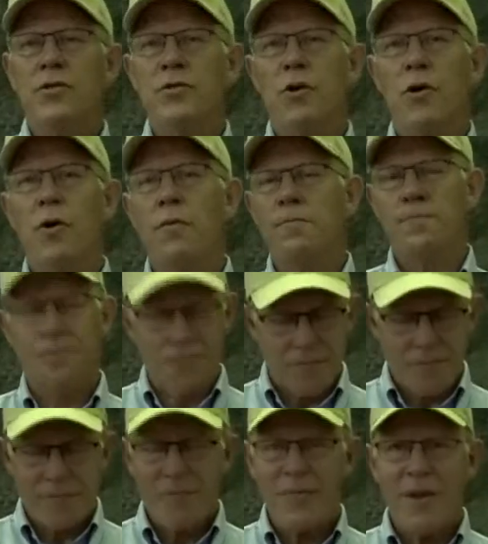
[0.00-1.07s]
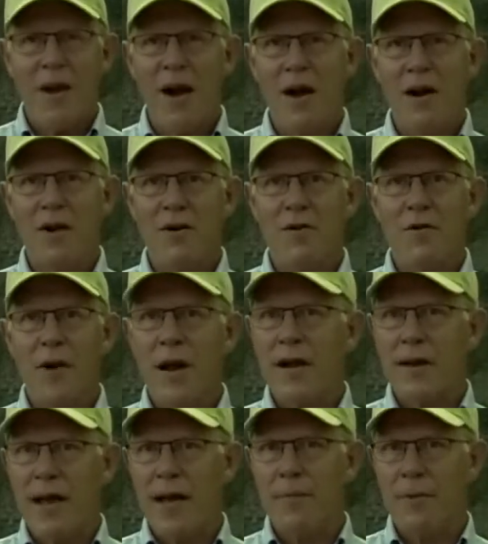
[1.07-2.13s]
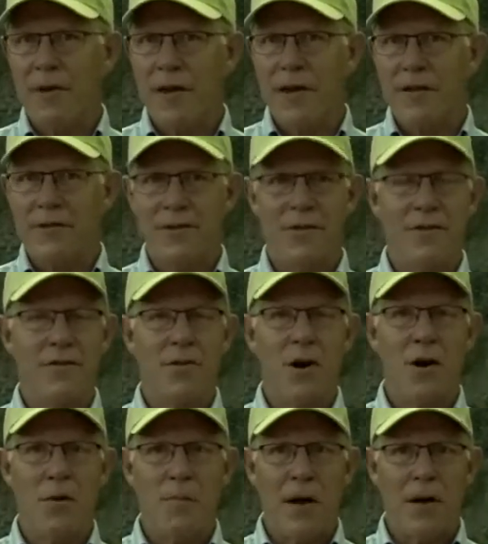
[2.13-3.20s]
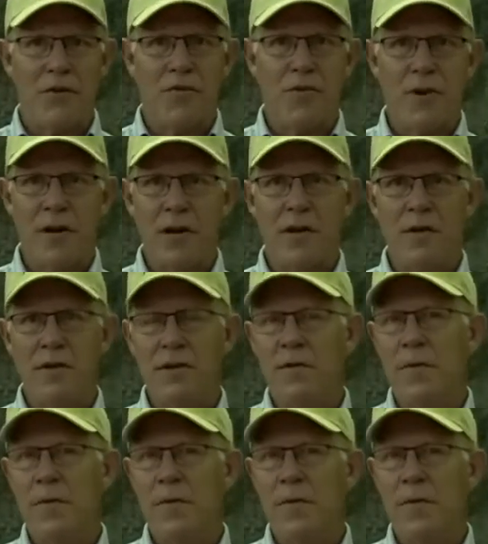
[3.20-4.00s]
So our grant application is all about trail